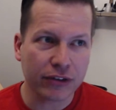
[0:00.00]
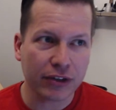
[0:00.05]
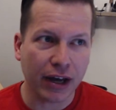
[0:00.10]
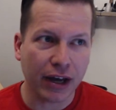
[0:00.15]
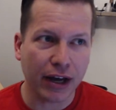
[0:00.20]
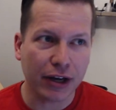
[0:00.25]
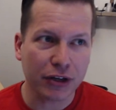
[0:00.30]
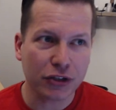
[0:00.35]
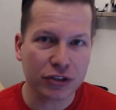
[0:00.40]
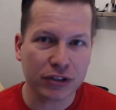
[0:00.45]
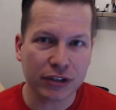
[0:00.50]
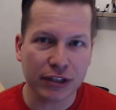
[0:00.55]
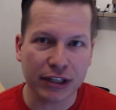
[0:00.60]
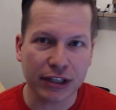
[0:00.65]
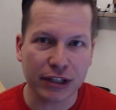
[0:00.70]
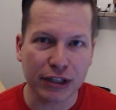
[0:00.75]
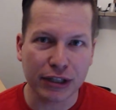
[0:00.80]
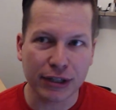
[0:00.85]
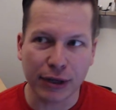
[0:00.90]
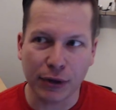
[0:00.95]
to
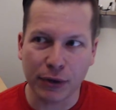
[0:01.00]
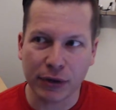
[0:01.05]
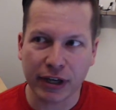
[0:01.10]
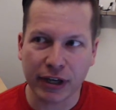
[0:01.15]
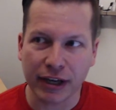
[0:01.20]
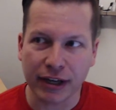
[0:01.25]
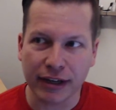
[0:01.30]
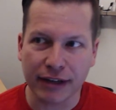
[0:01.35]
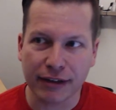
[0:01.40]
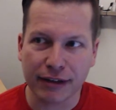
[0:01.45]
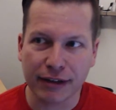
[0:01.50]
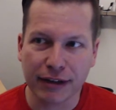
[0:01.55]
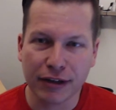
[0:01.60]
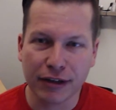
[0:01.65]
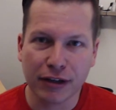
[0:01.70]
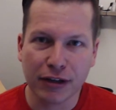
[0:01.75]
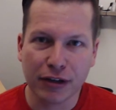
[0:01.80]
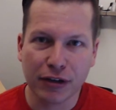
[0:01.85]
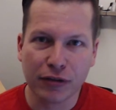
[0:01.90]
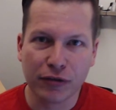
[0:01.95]
actually locate
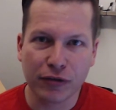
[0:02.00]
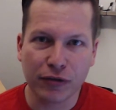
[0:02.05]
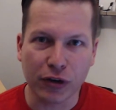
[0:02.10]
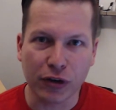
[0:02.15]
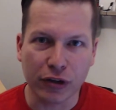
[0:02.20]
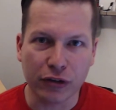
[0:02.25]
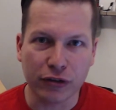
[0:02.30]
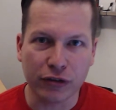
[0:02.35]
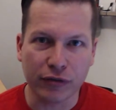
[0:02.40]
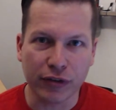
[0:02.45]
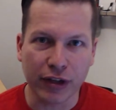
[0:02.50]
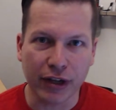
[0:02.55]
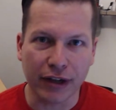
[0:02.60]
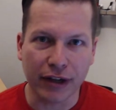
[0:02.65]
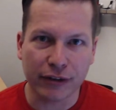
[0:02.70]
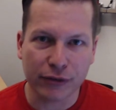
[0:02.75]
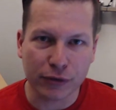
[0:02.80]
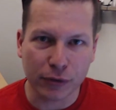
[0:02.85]
footage of that.